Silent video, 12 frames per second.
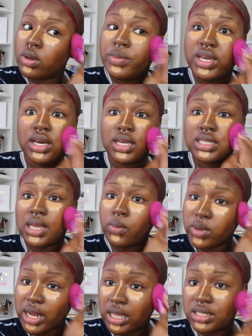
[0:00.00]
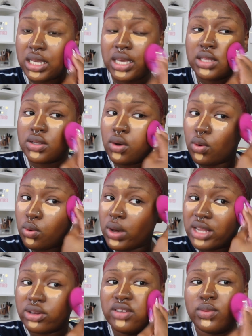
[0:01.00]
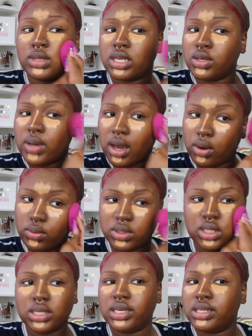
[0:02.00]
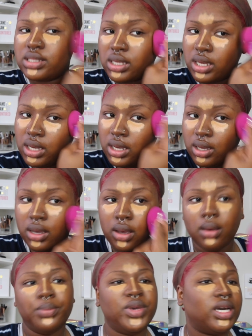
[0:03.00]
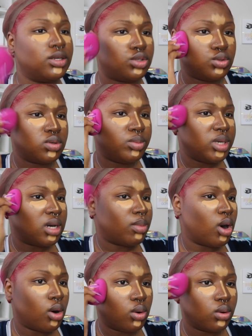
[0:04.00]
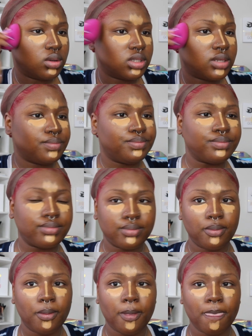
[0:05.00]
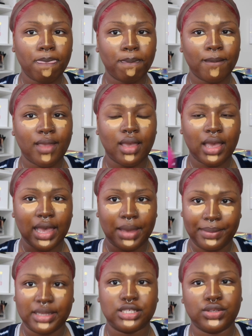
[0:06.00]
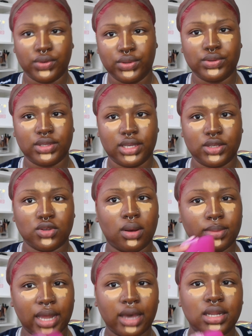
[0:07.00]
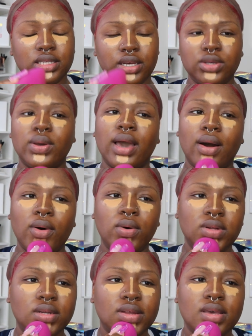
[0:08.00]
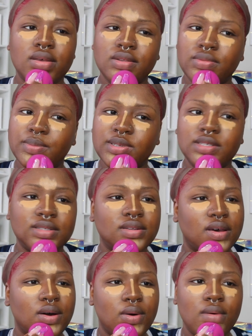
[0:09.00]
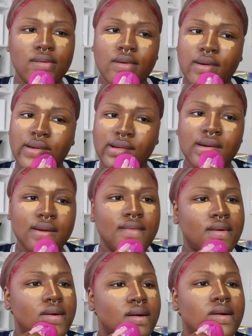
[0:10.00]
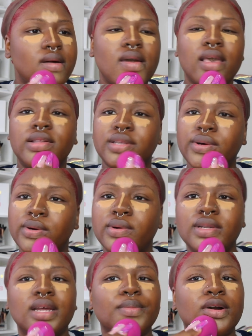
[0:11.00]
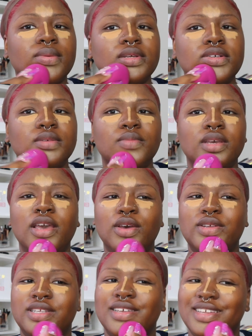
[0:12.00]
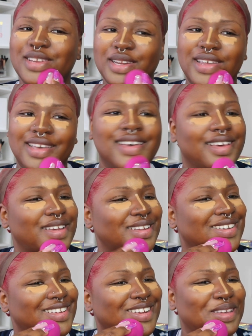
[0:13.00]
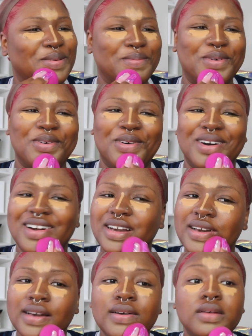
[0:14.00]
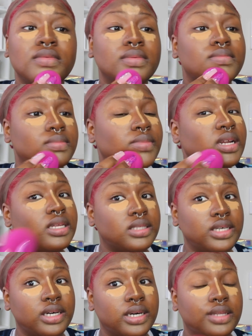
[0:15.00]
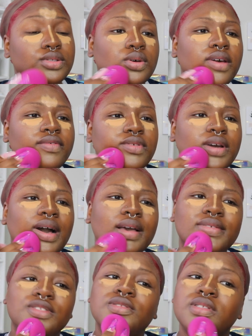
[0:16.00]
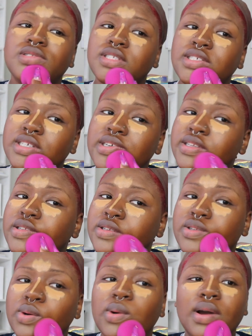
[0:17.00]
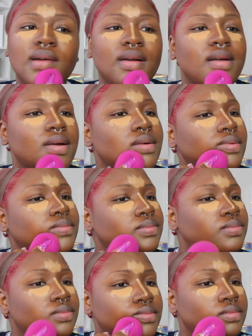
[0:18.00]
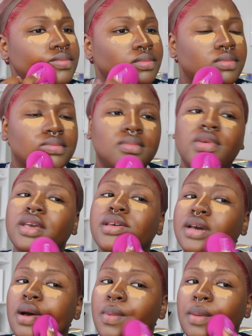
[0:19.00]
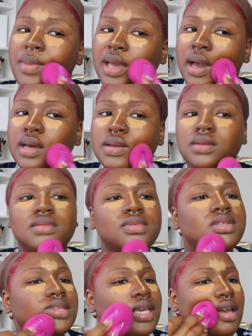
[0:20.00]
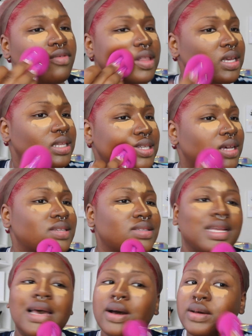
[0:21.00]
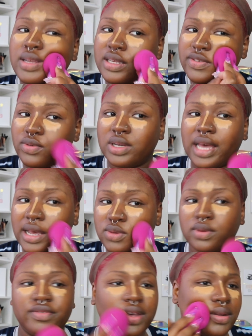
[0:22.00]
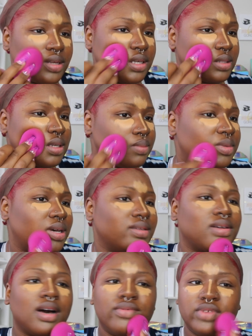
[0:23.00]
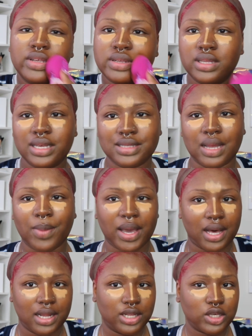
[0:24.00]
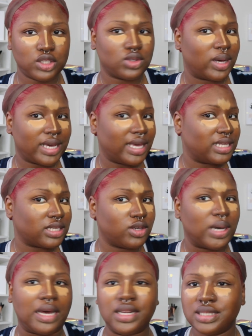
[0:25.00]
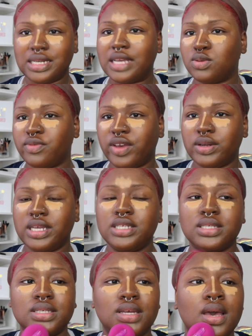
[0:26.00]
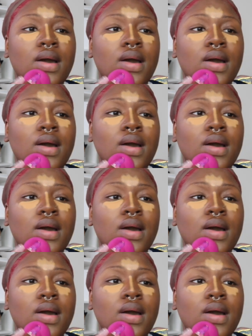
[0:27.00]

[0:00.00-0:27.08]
because like when i say it's old i don't even want to tell you how old it is because you will be appalled at me still using it so i'm not going to tell you how old it is but just know it's old and i probably shouldn't be using it anymore but it's good so if you guys see it in the store pick it up. I mean, I can't really attest to how it is for an actual foundation because obviously it's not my color, so I can't tell you how it is an actual foundation.